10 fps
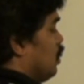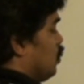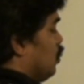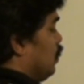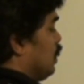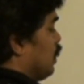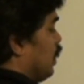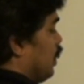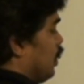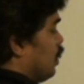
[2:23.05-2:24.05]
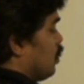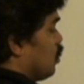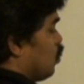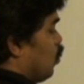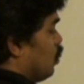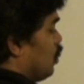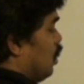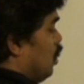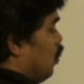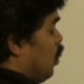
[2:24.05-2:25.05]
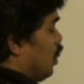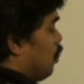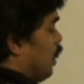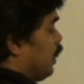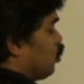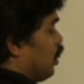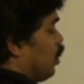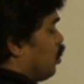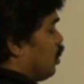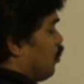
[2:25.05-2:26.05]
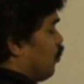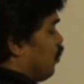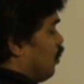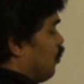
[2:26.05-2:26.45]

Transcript: So basically this is 1 by square root of